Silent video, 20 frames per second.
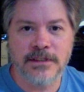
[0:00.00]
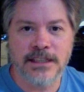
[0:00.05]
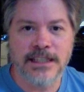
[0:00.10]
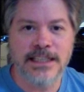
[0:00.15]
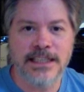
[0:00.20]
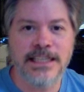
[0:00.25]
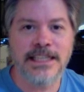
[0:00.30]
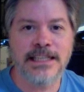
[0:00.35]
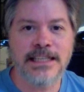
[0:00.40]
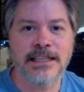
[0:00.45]

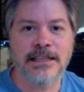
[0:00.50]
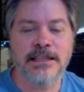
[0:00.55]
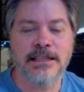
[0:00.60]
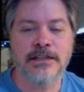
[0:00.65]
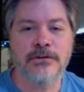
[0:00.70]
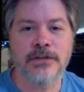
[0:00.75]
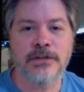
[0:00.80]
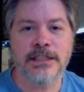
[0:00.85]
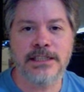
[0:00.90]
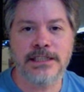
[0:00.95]
he didn't
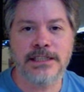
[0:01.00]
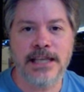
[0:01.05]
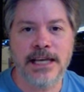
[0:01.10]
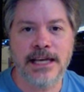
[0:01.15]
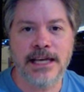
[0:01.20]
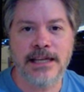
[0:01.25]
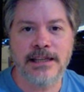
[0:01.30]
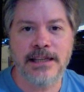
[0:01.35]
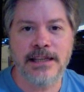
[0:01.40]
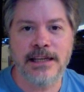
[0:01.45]
literally
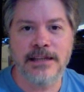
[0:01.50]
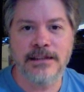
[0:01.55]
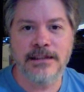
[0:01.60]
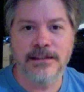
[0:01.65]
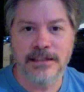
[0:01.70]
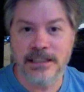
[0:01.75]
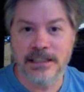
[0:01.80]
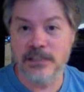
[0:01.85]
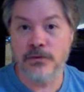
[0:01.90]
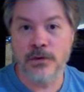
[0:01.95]
say that
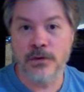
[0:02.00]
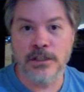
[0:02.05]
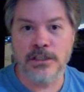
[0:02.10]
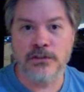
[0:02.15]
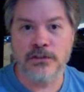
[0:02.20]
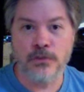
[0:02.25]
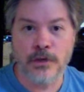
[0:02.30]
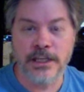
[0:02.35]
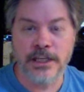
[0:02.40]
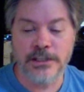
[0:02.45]
this was a
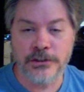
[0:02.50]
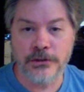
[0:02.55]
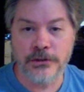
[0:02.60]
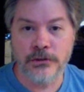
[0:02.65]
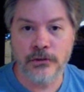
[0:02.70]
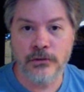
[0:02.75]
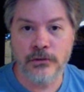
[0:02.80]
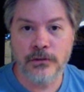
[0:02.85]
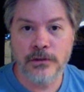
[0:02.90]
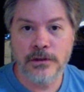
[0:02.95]

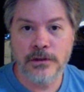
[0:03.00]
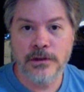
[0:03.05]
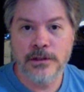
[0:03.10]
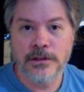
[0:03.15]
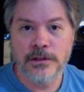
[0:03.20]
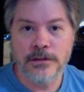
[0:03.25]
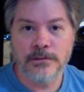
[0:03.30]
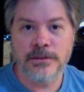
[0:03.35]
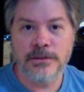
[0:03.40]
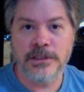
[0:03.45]
22,
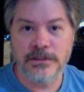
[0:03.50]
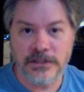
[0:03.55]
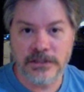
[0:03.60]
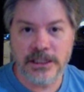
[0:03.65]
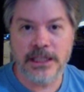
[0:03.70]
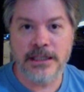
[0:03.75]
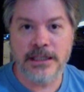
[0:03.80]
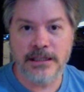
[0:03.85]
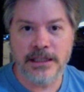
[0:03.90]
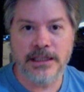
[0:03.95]
but he was
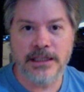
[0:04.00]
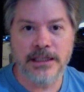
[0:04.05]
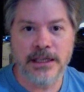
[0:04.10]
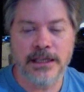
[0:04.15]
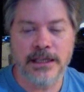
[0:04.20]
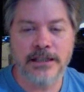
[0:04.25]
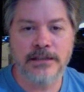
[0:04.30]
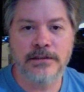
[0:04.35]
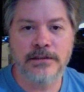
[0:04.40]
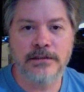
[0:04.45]
saying they
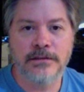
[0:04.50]
let